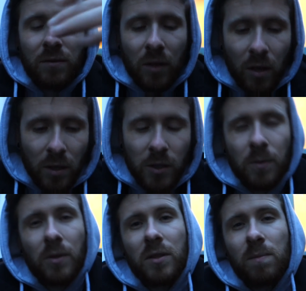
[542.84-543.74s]
for college
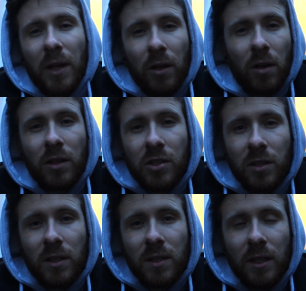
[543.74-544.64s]
because my college
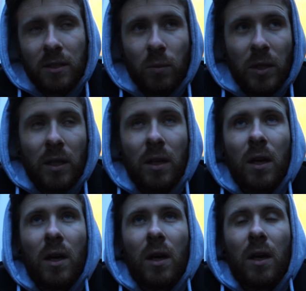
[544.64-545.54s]
starts next week
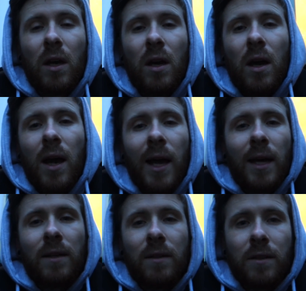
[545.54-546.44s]

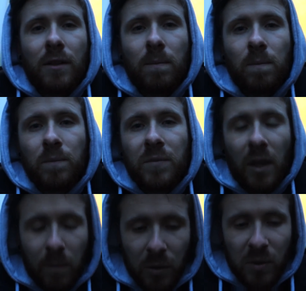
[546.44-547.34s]
and um,
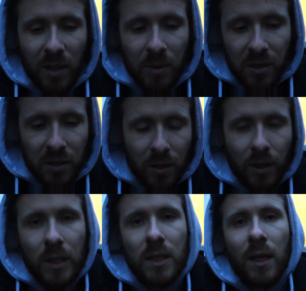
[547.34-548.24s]
like my new semester
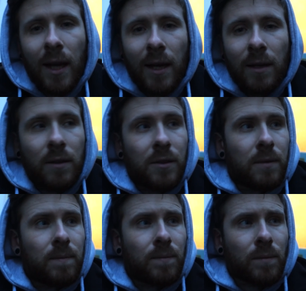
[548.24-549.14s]
starts and
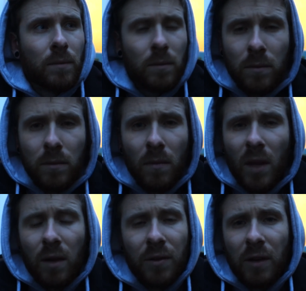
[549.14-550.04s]

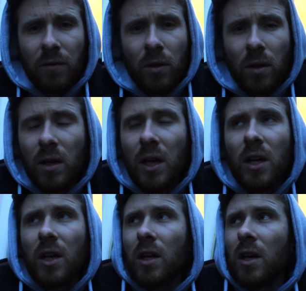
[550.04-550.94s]
therefore
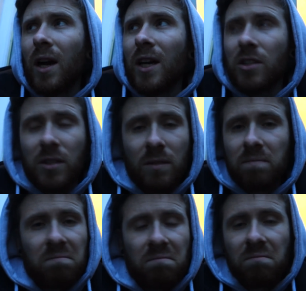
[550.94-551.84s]
I just
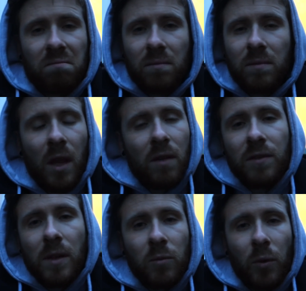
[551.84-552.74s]

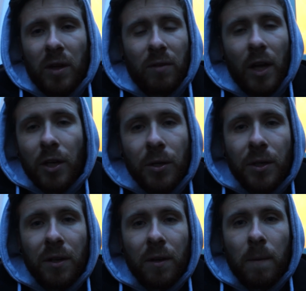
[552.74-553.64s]
filmed whenever I
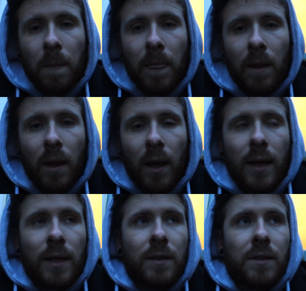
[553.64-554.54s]
could
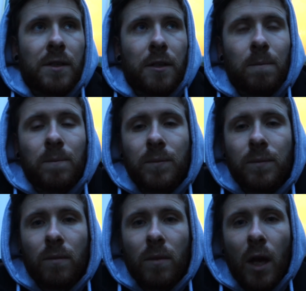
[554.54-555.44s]
and um,
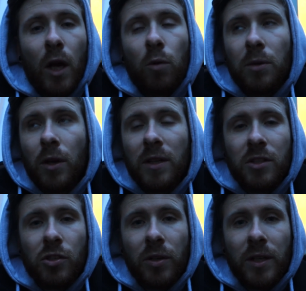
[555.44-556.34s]
I hope you guys
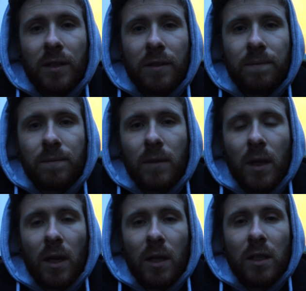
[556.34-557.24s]
enjoyed it.
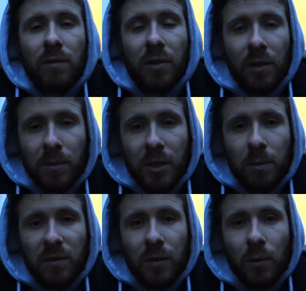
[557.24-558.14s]
Leave a thumbs
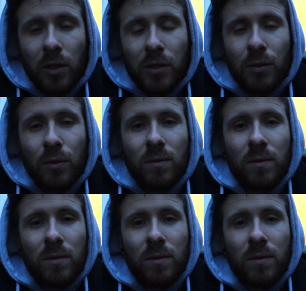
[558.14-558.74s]
up if you want to.